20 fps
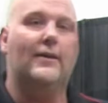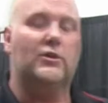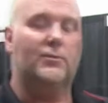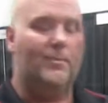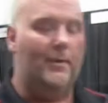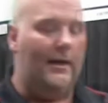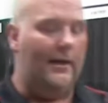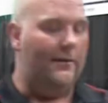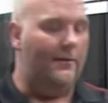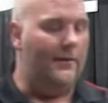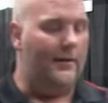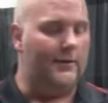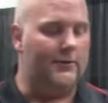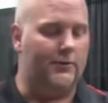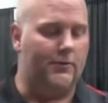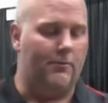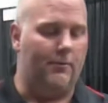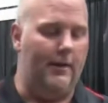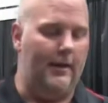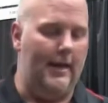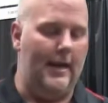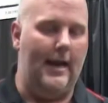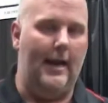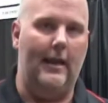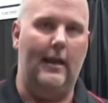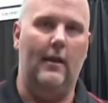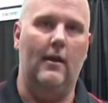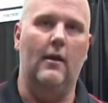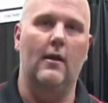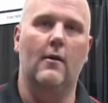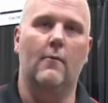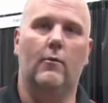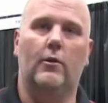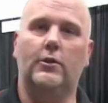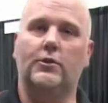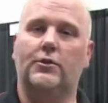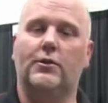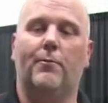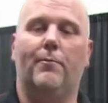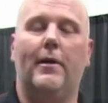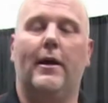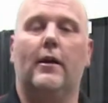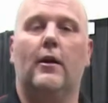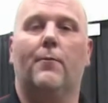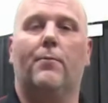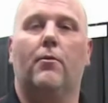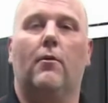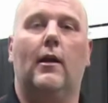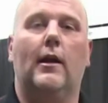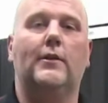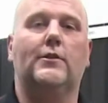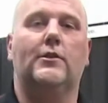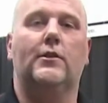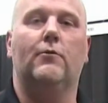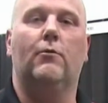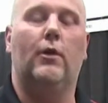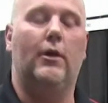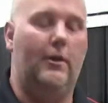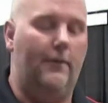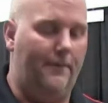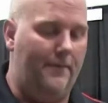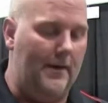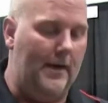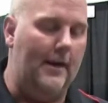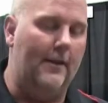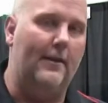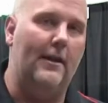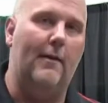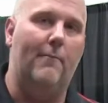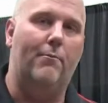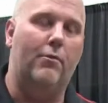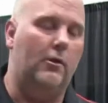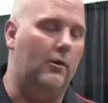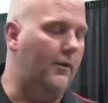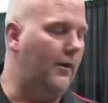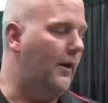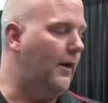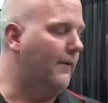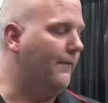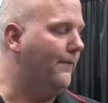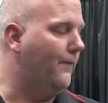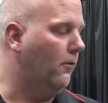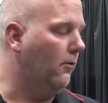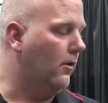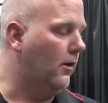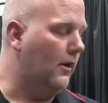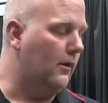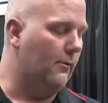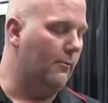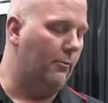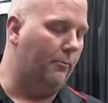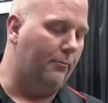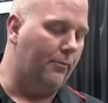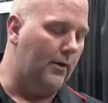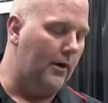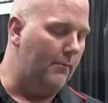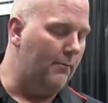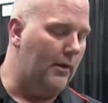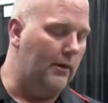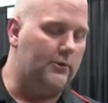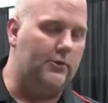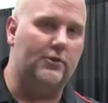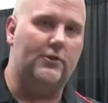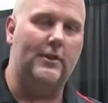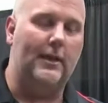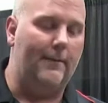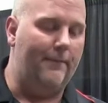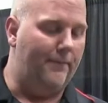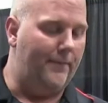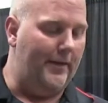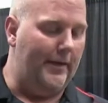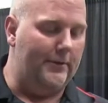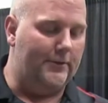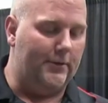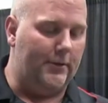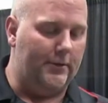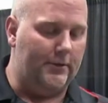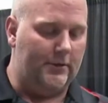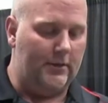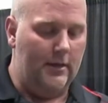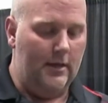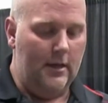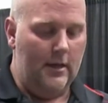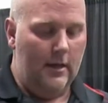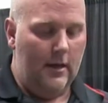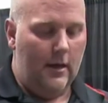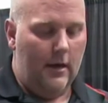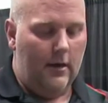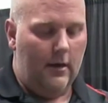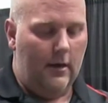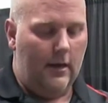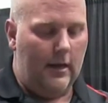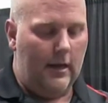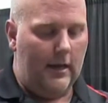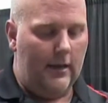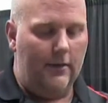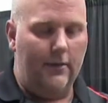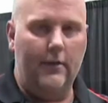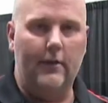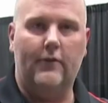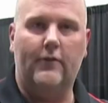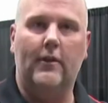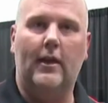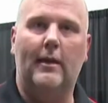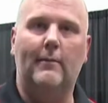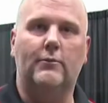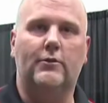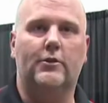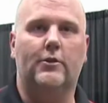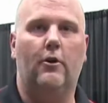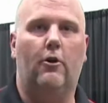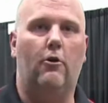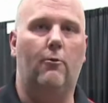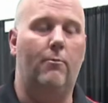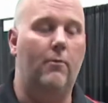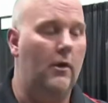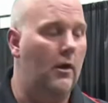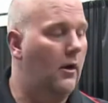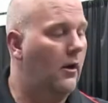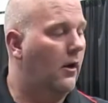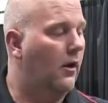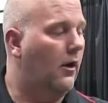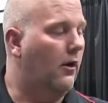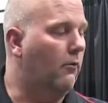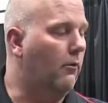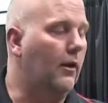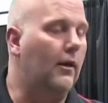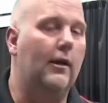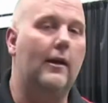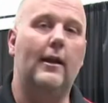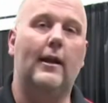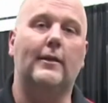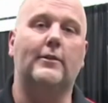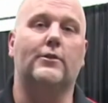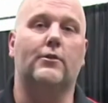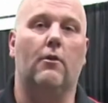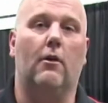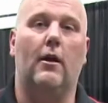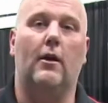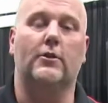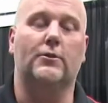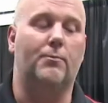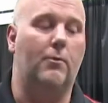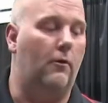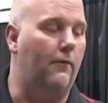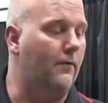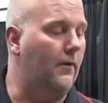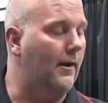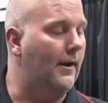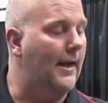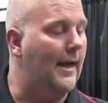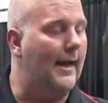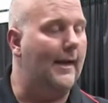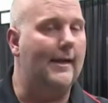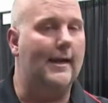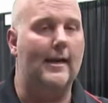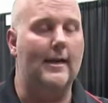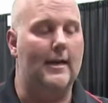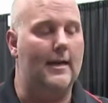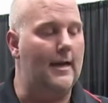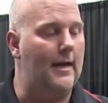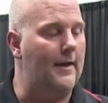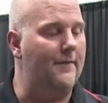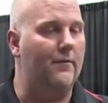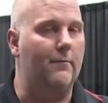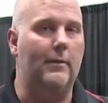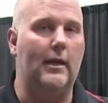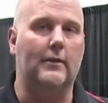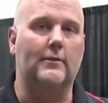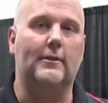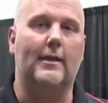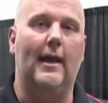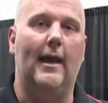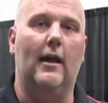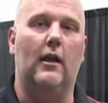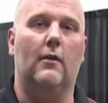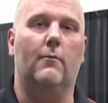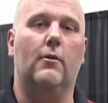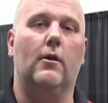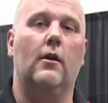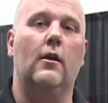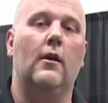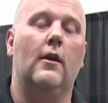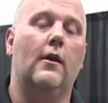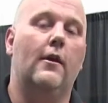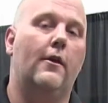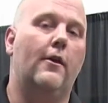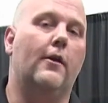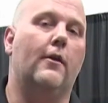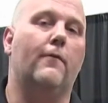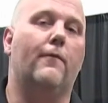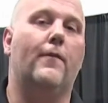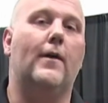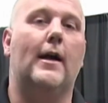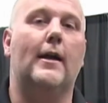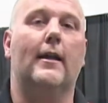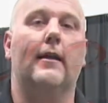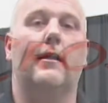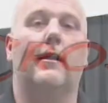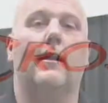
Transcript: of speed in this 380, just a better price than what you find in that Bulldog 400, but pretty much the same features. You get in the same scope, a really nice crossbow for $9.99 from Excalibur. You can find it